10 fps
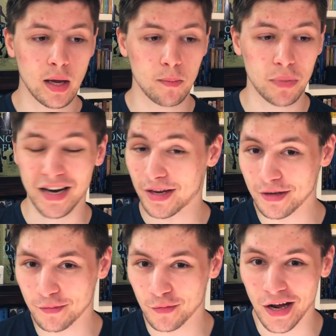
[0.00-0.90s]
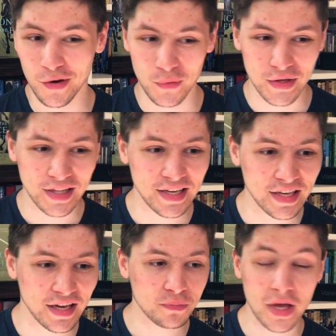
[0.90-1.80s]
but I am not
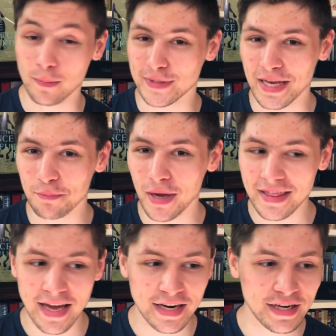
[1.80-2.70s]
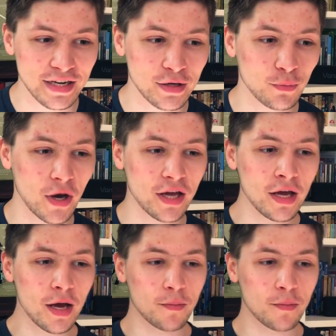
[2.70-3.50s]
really upset by that in any way